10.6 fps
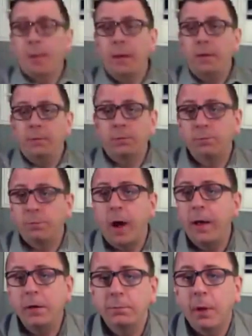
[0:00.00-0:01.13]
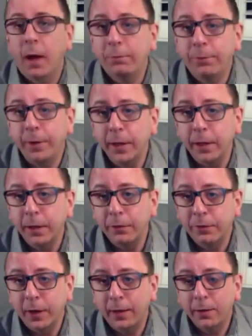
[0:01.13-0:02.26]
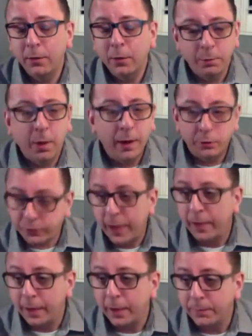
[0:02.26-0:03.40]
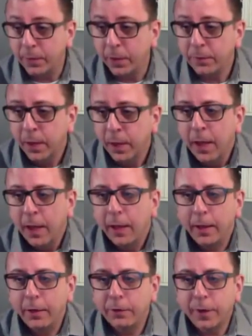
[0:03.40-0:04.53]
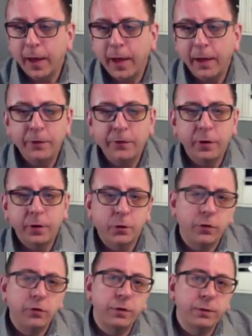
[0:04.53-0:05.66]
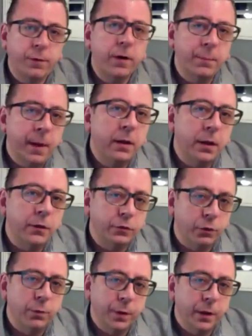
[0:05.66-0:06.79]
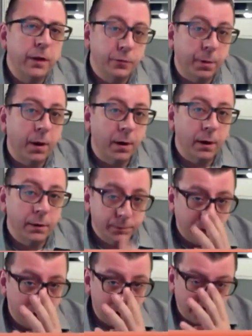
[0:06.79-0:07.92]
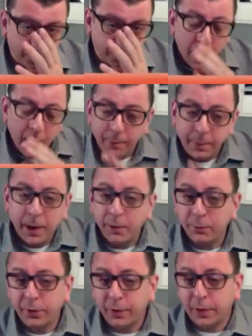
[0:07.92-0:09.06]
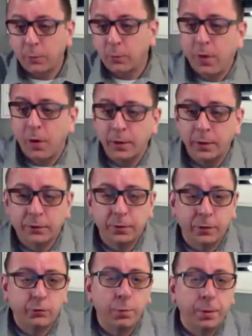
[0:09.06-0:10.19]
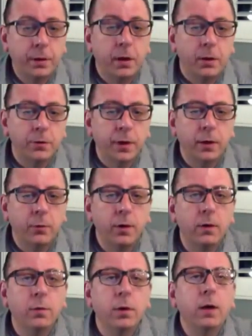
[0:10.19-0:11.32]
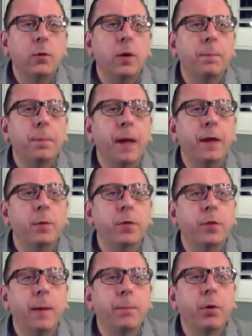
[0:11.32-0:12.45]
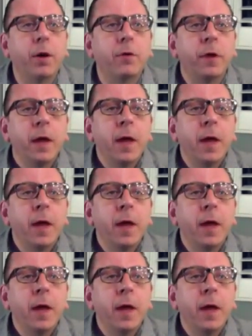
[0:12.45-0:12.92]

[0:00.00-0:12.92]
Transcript: I mean, my feeling is that, or my understanding of this, is that it's a Christian fundamentalist group that he's a part of, and so I don't think that we're calling this group a cult. I don't want to paint it with that brush.